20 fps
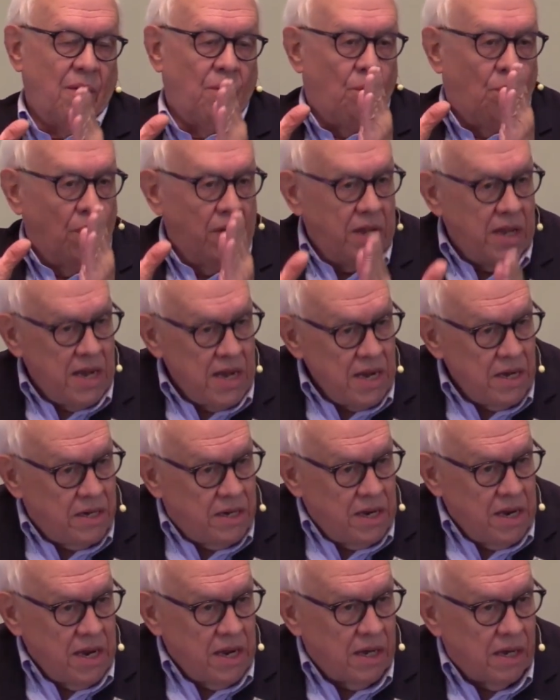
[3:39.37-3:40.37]
what he
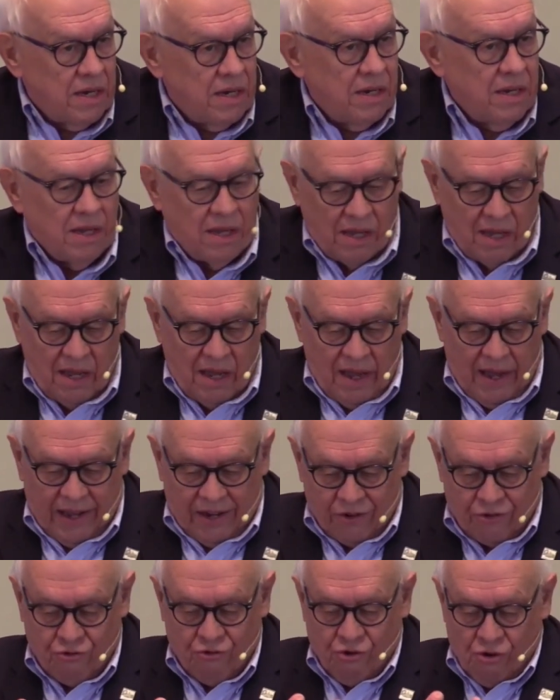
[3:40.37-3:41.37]
did,
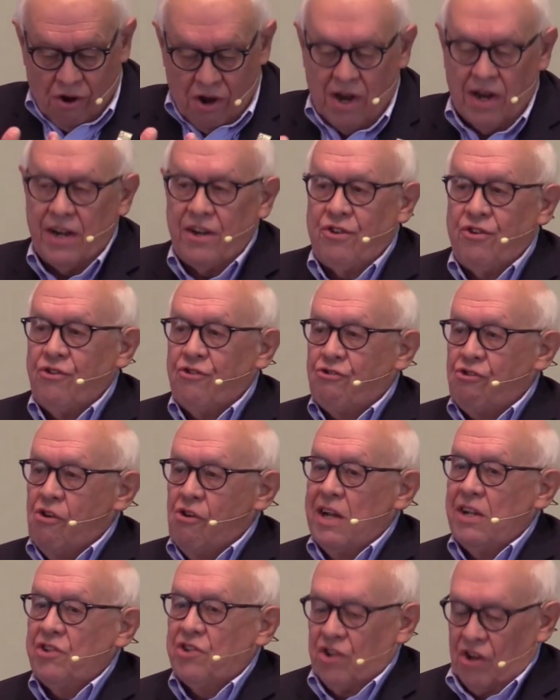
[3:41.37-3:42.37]
and try to
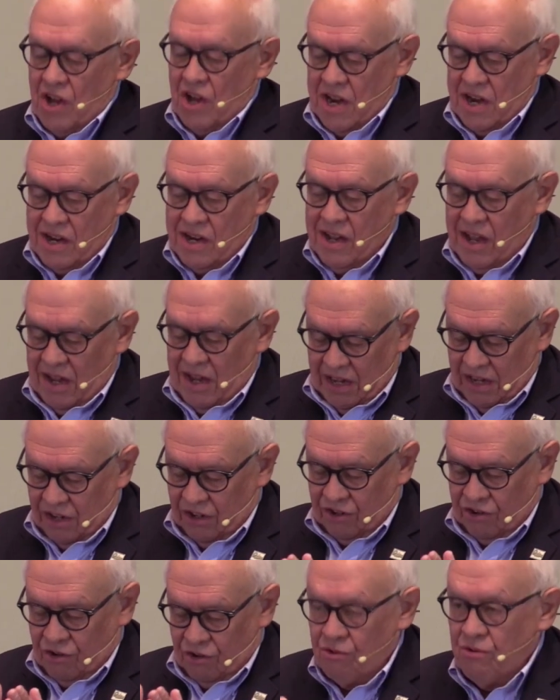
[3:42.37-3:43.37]
translate it
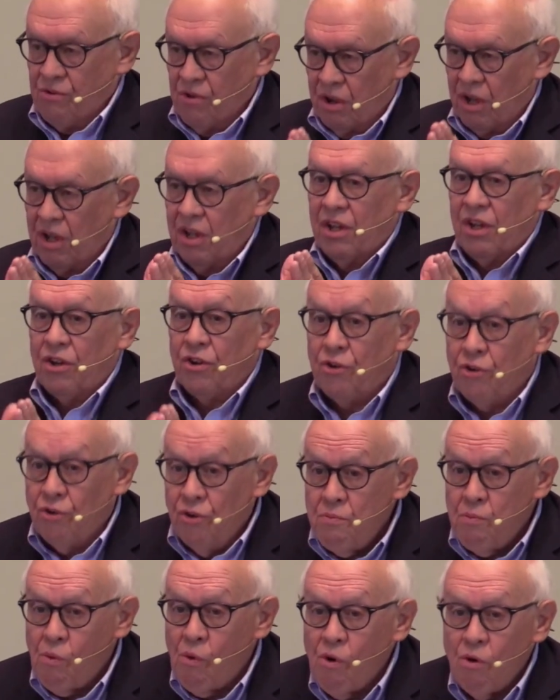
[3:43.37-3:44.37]
into
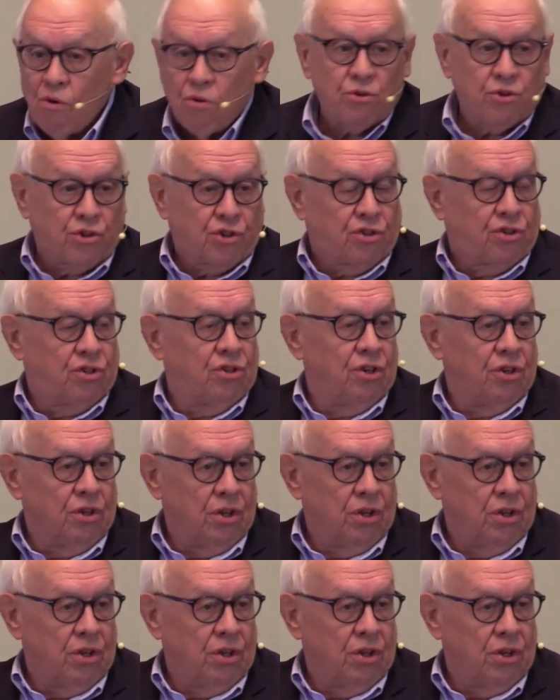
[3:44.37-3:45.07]
good works,